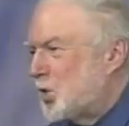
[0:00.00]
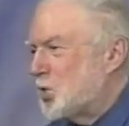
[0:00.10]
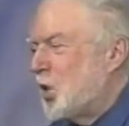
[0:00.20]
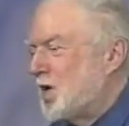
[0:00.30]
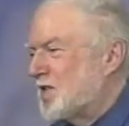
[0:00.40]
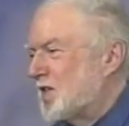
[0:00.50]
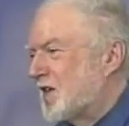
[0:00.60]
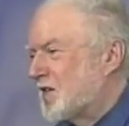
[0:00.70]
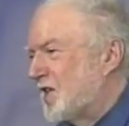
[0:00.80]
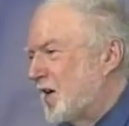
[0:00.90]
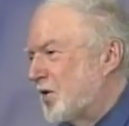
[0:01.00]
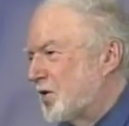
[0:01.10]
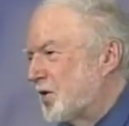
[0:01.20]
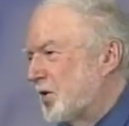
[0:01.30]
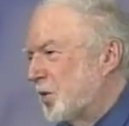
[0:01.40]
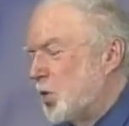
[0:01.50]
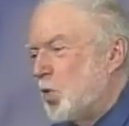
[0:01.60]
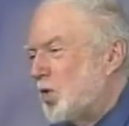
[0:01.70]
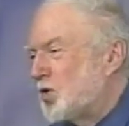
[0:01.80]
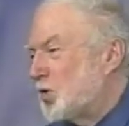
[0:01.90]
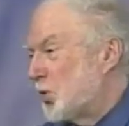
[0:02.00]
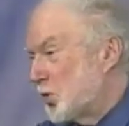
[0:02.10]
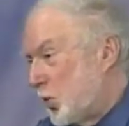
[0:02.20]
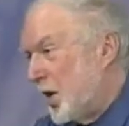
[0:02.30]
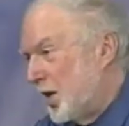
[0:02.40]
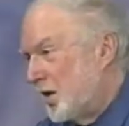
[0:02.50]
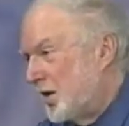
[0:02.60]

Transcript: twenty-six letters who wasn't your twin?